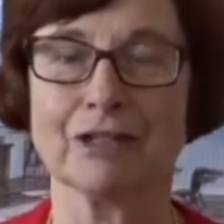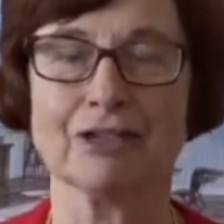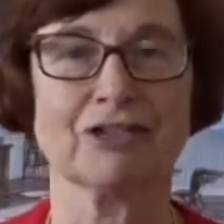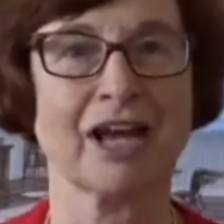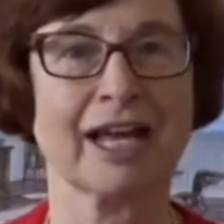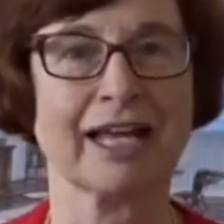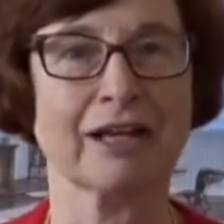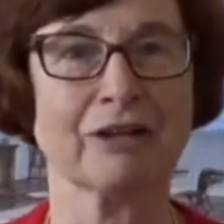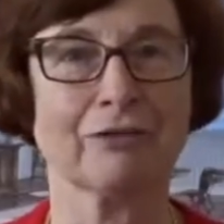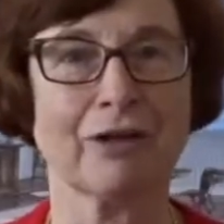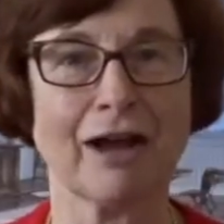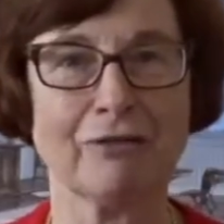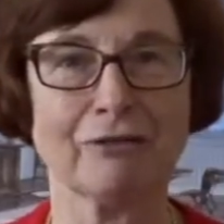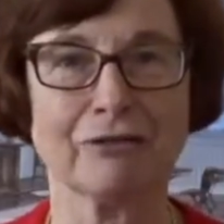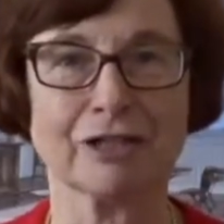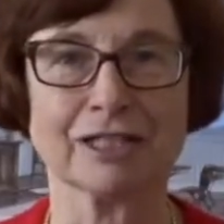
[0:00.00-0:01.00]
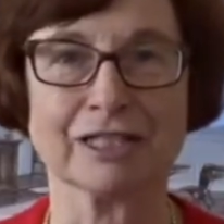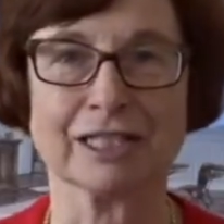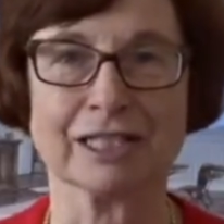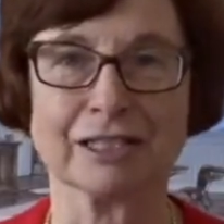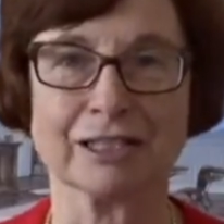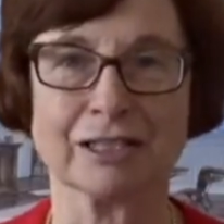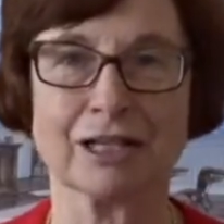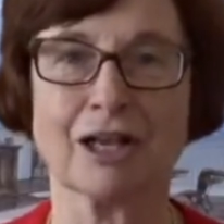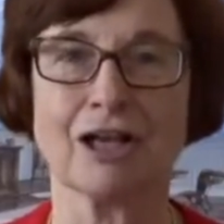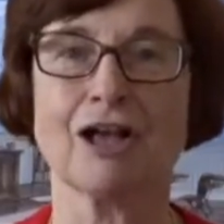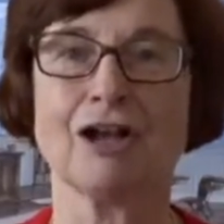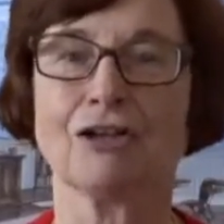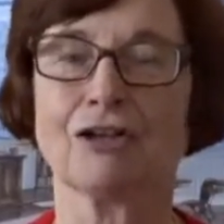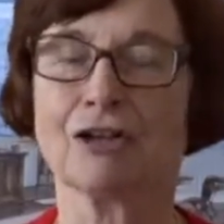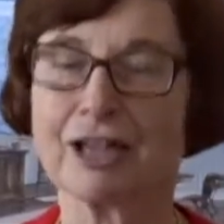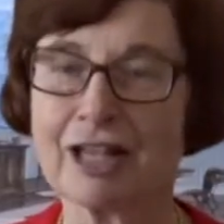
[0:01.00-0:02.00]
checking references,
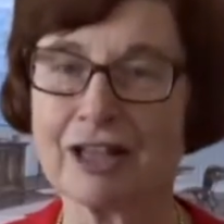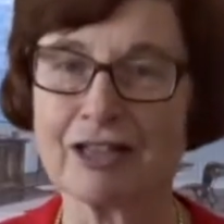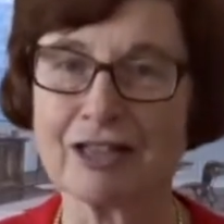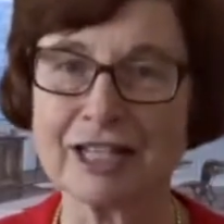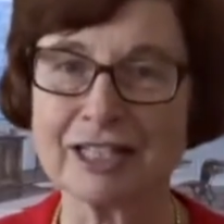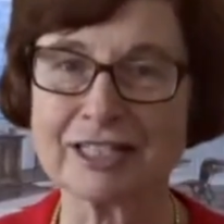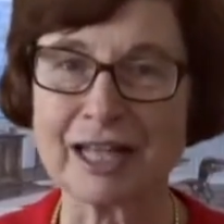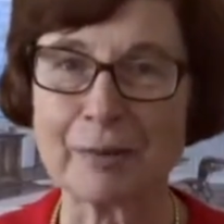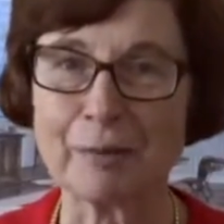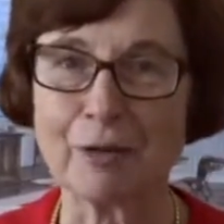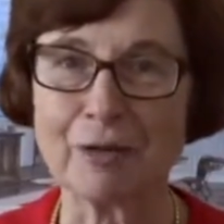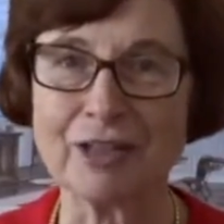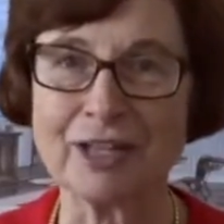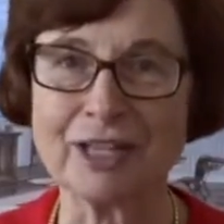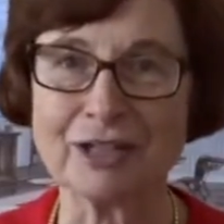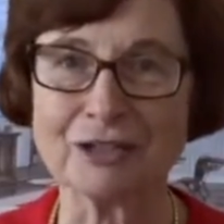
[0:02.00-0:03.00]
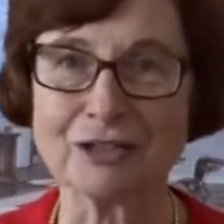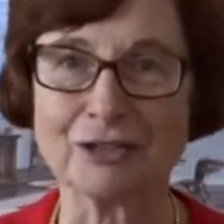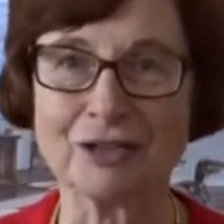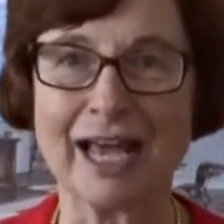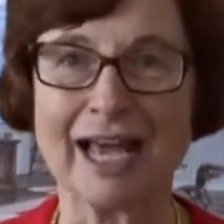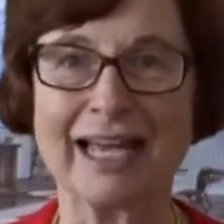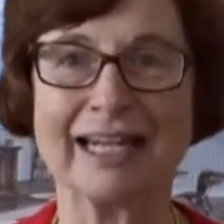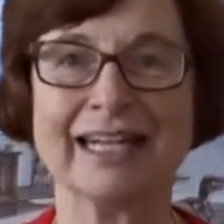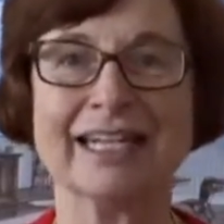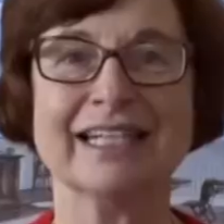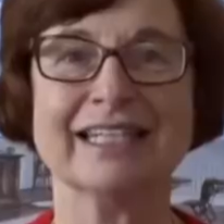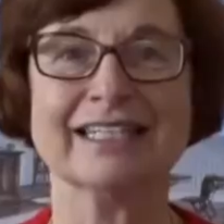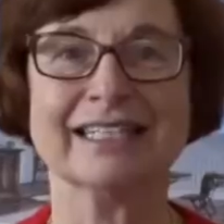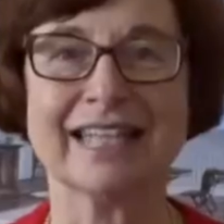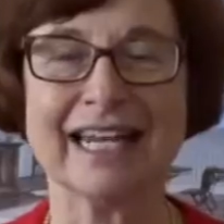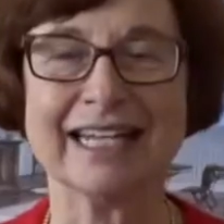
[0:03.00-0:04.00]
looking things up on the internet,
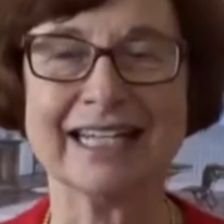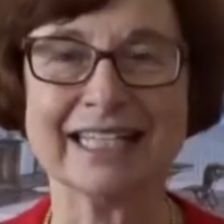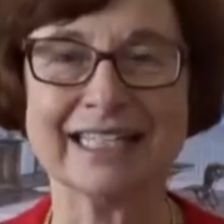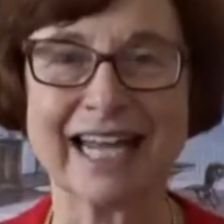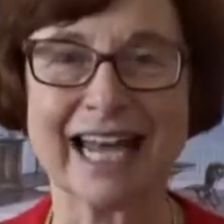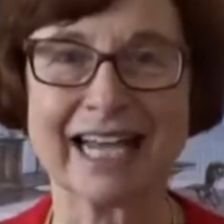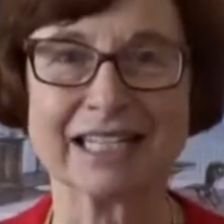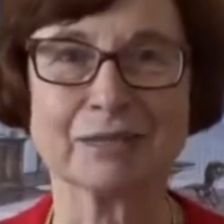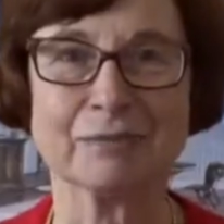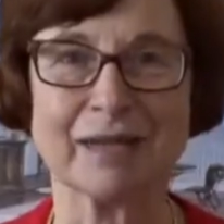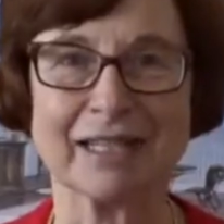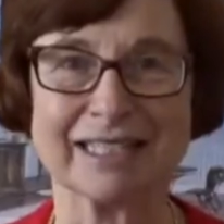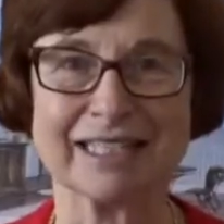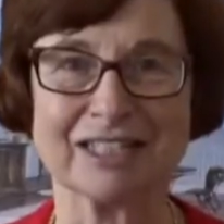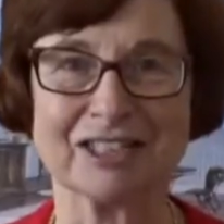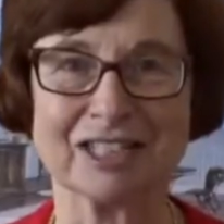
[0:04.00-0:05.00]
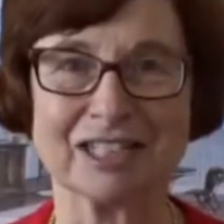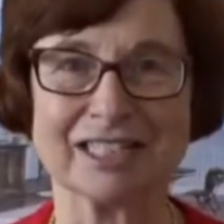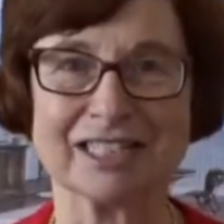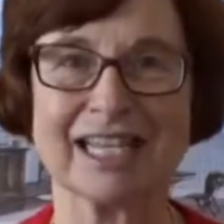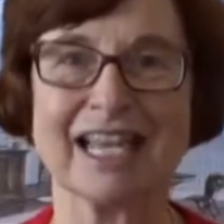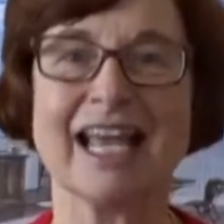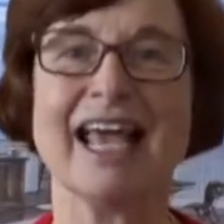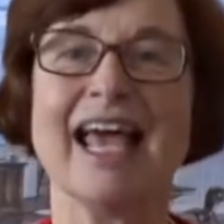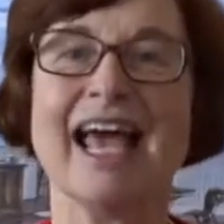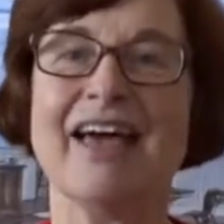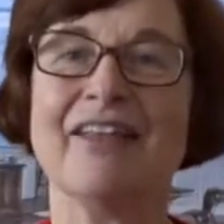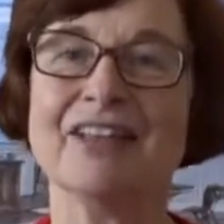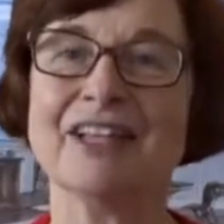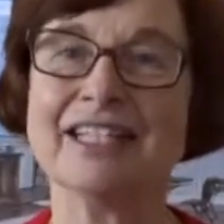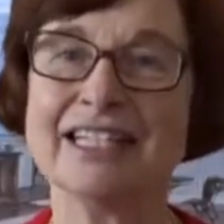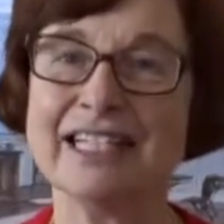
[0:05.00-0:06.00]
sending text messages,
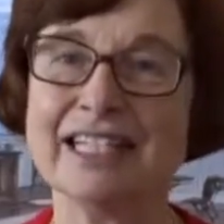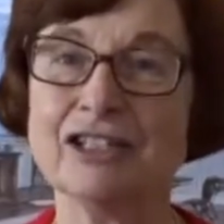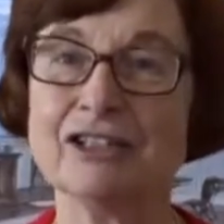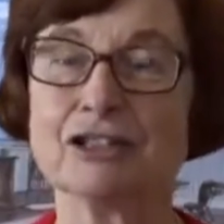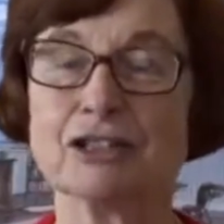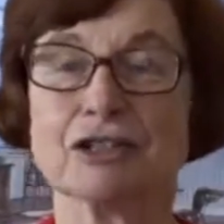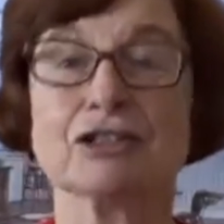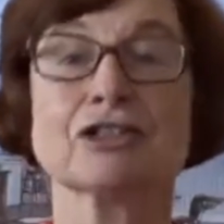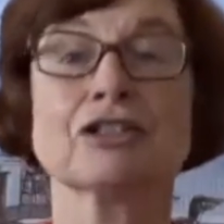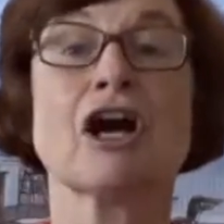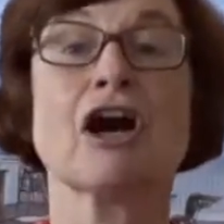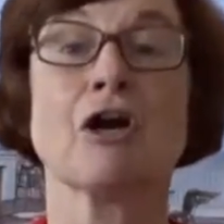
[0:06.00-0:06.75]
and the teachers